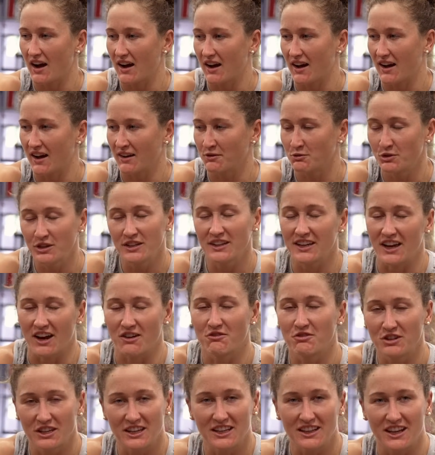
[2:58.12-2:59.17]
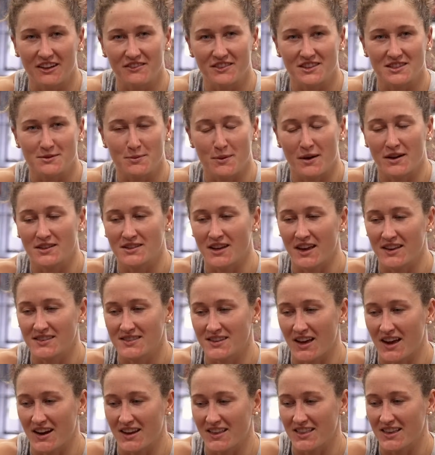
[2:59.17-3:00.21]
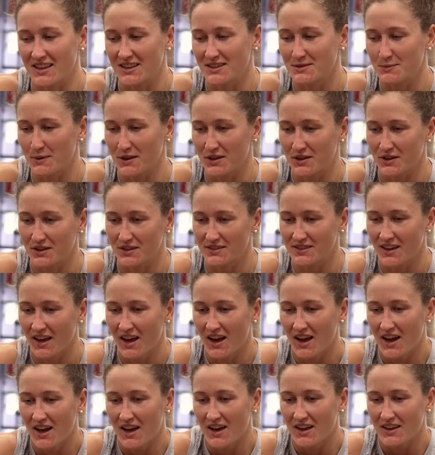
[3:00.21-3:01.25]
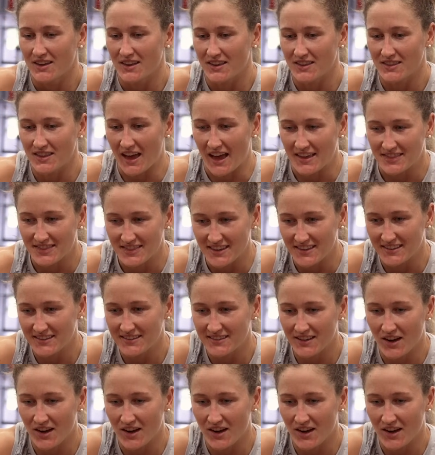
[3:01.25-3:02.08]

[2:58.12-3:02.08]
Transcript: I really love this side of things, because at this